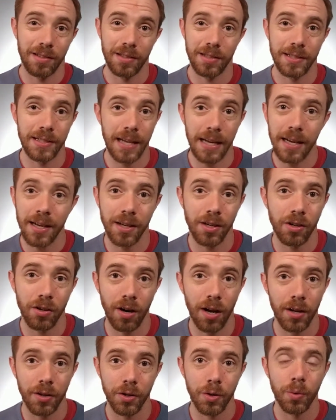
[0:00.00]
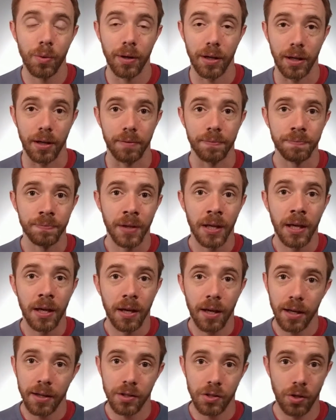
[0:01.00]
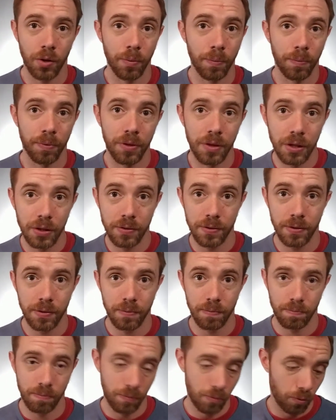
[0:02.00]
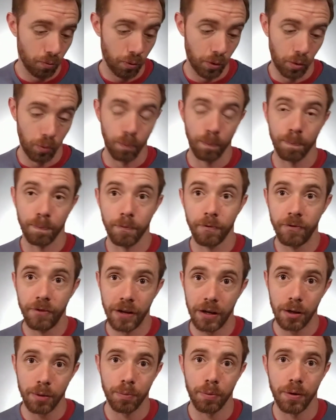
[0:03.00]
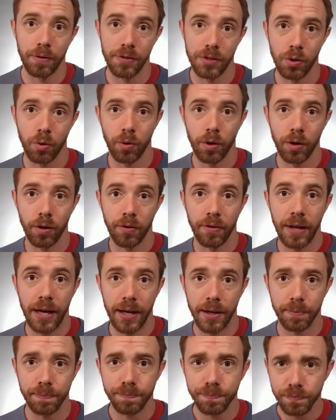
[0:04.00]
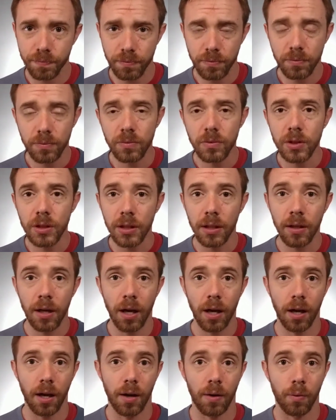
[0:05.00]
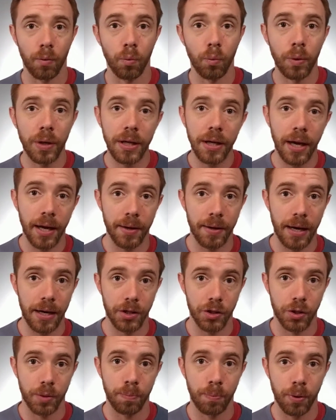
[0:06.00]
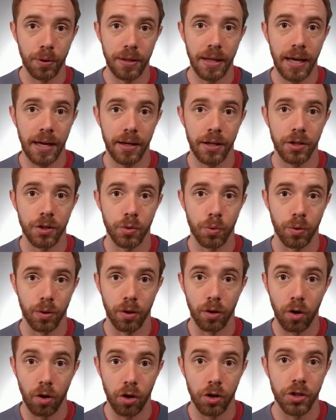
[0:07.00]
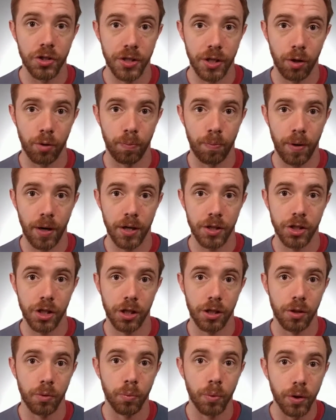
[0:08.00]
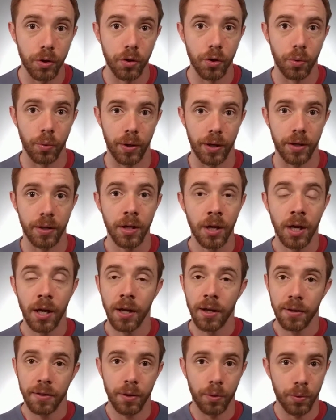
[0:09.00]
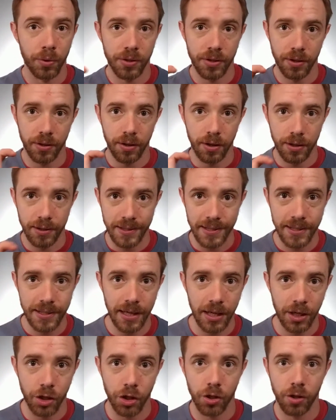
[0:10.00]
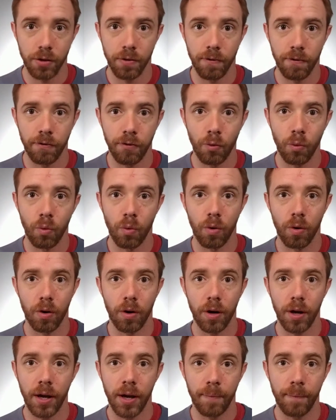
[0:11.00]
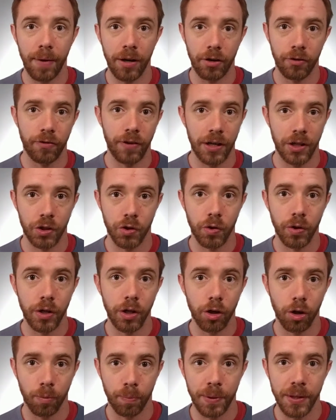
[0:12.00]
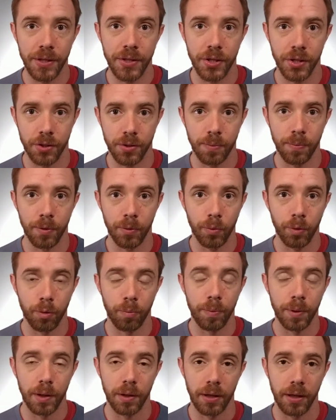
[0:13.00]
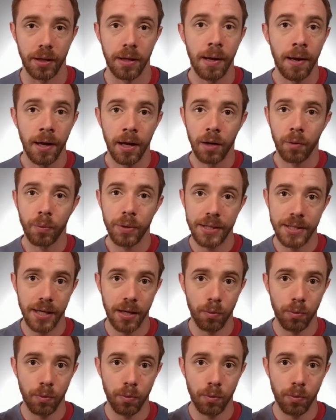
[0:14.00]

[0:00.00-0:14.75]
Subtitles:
saying you're not doing it. So this very brief story on that. We had actually put that into a large-scale project that we're doing. There was a section for a manufacturing ERP system that we were building, and